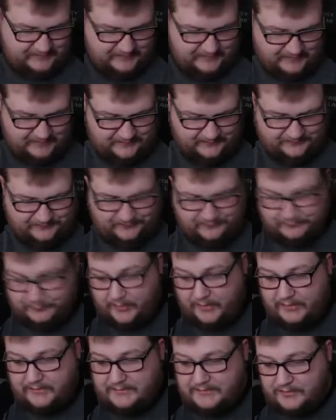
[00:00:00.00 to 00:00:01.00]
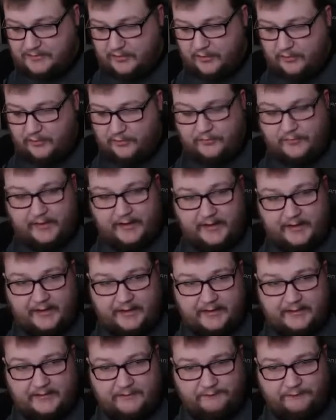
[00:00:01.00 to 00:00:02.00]
Um, but you know,
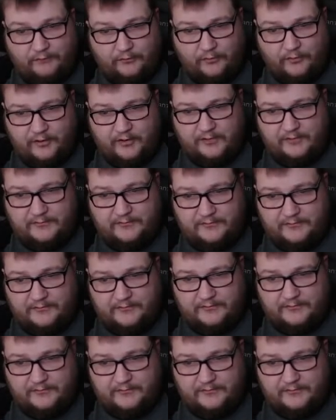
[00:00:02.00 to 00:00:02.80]
a full art